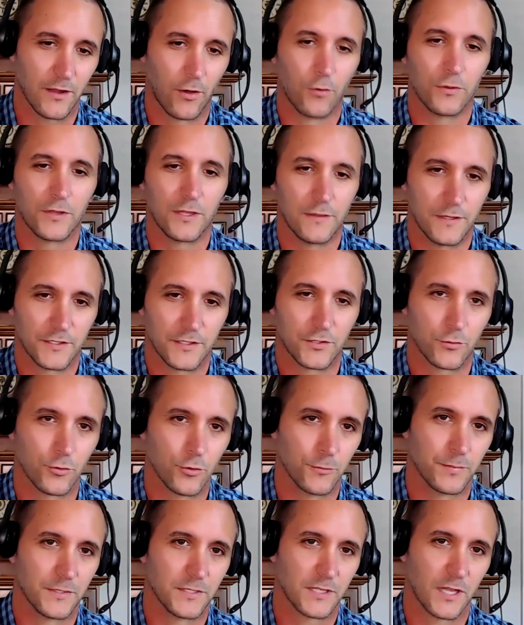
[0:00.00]
only this
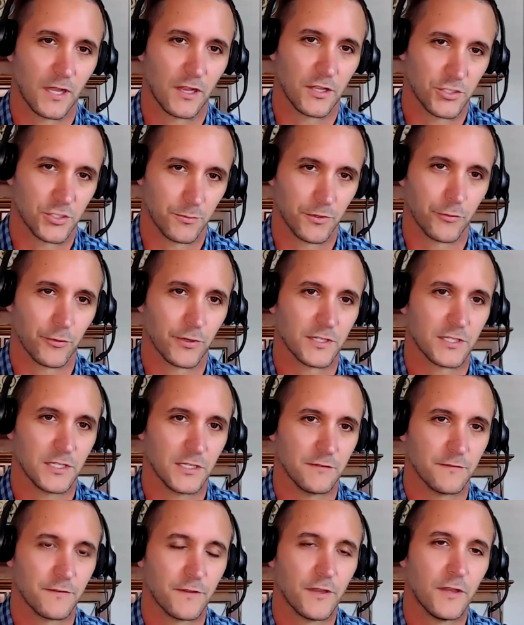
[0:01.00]
group is eligible to
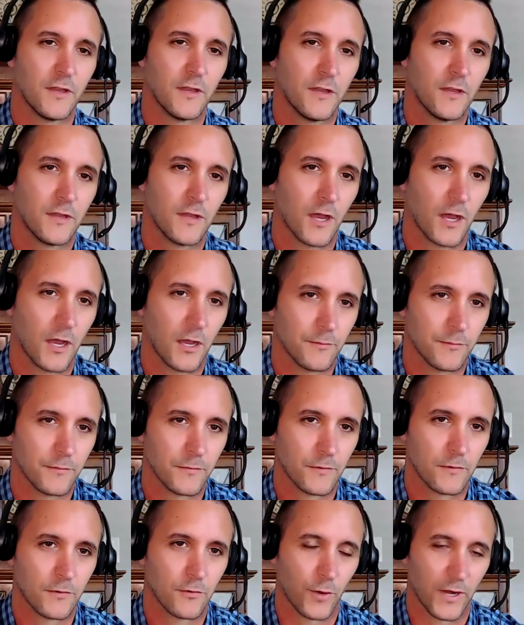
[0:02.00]
receive
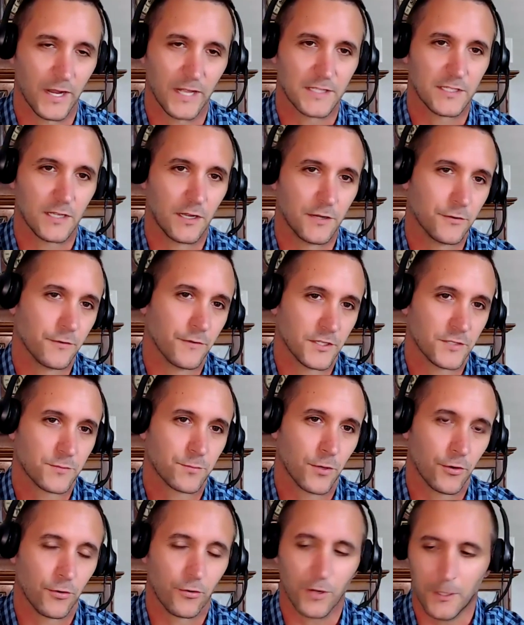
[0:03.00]
grants under this
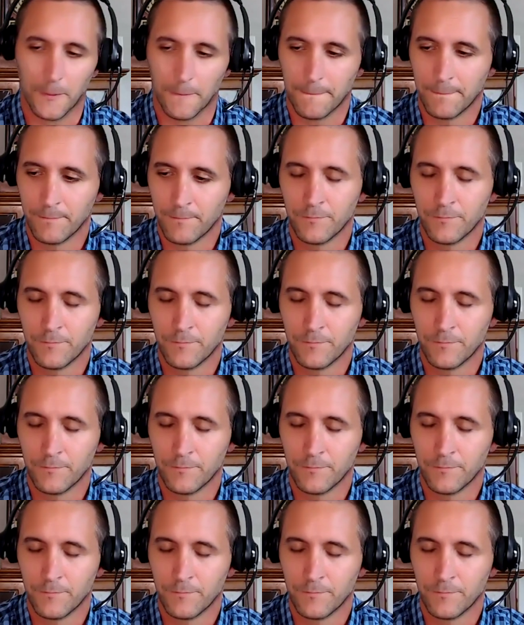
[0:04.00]
program.